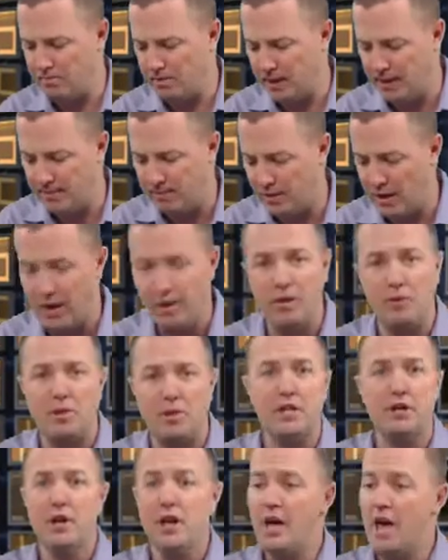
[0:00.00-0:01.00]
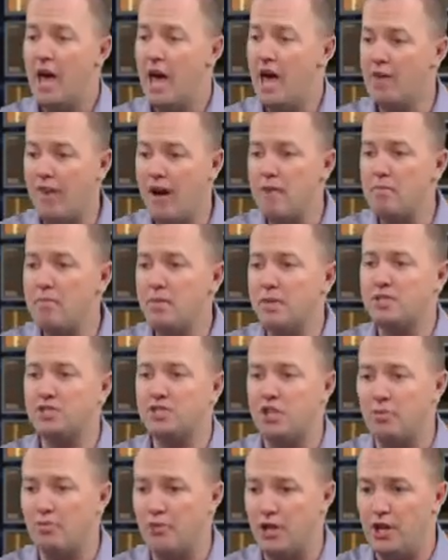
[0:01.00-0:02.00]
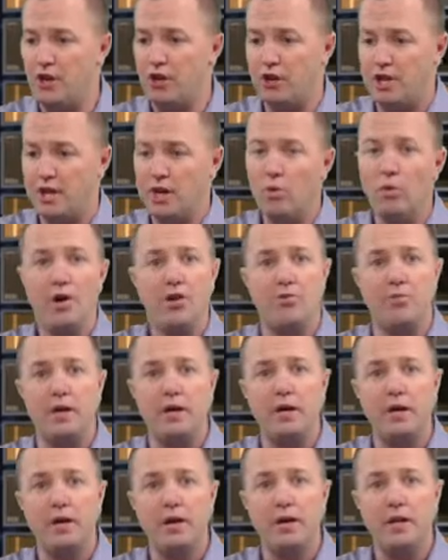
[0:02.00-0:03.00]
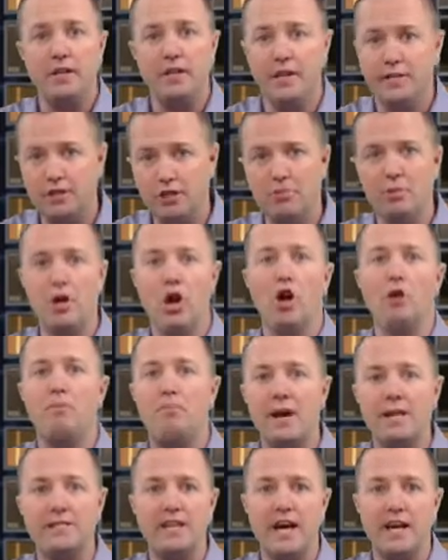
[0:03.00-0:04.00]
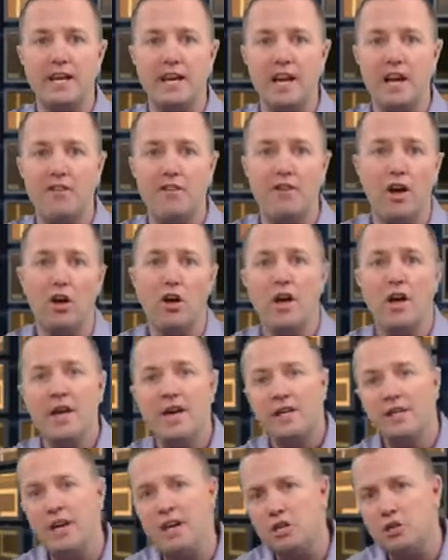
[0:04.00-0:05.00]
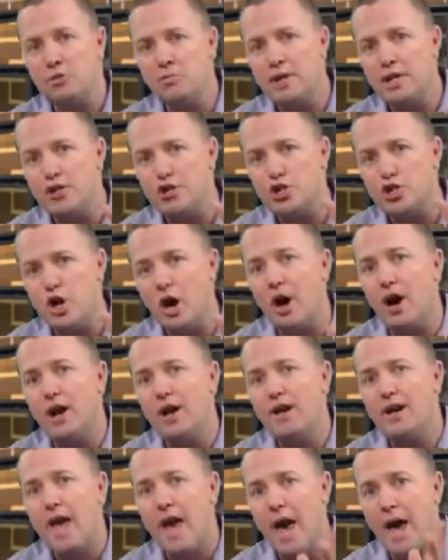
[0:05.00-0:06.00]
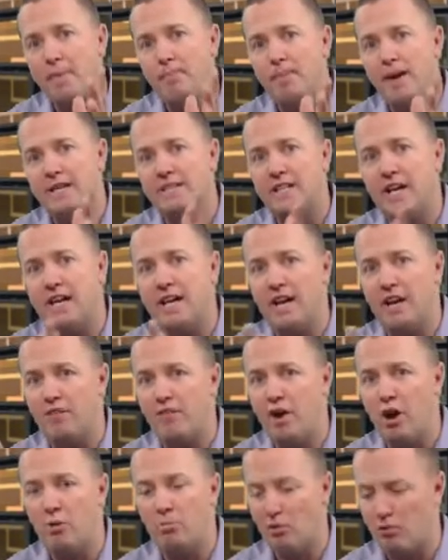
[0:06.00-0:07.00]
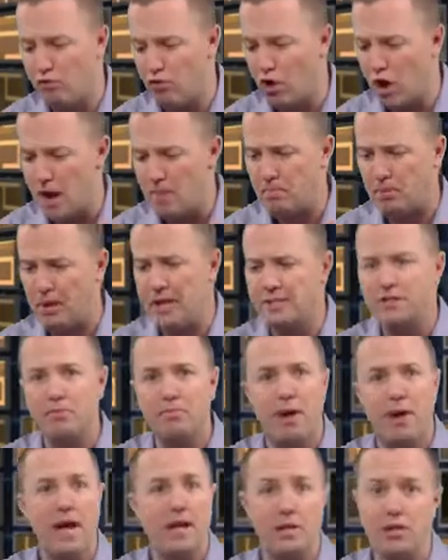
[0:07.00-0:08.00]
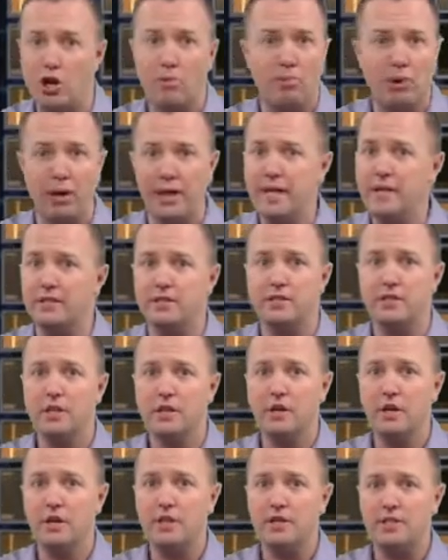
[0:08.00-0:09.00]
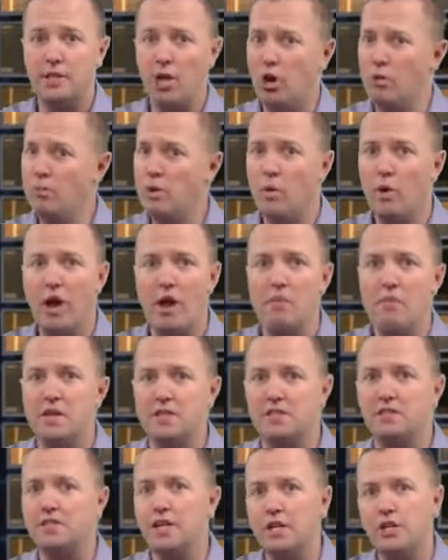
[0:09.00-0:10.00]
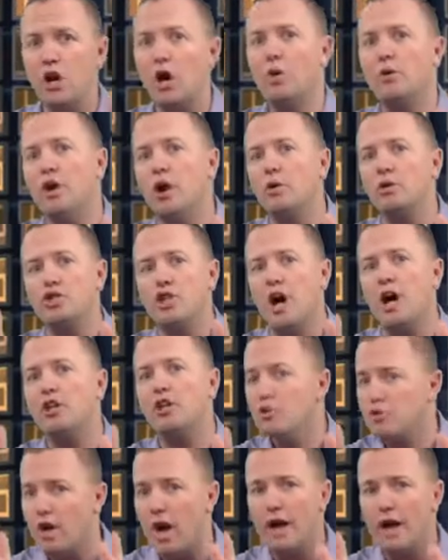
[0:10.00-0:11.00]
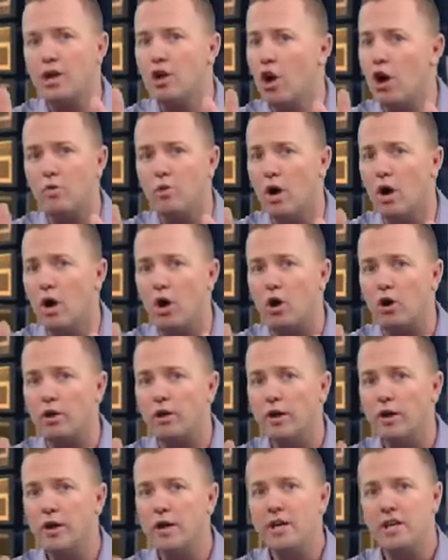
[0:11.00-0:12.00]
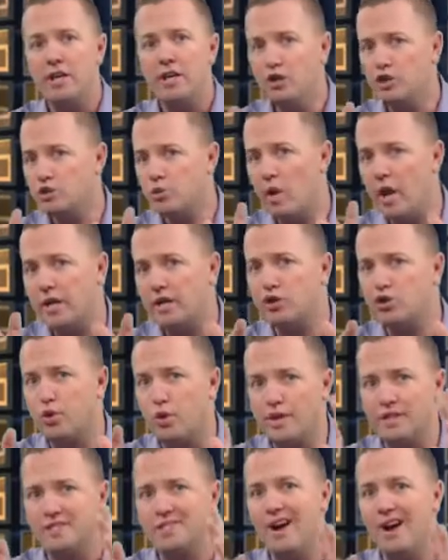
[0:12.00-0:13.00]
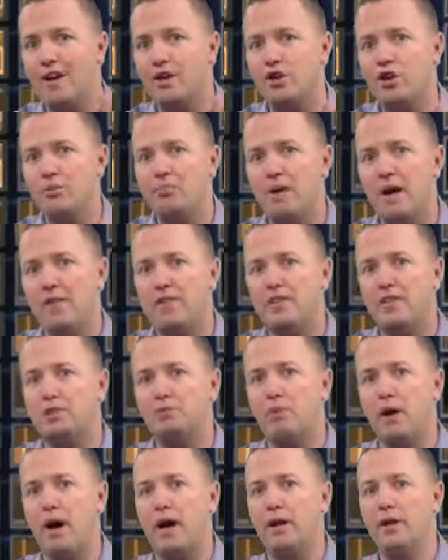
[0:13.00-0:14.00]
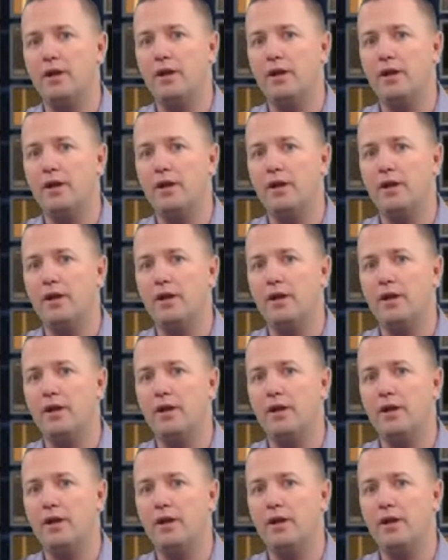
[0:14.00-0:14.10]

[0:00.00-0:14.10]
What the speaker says: But, hey, if I'm missing something here, get with me. Get to me on BETDAQ NFL. Get to me, John, at BETDAQ NFL before I place the bet. Please. Tell me what I'm missing. Say, no, John, you've got it all wrong. Here's why Detroit's not a good bet in this spot.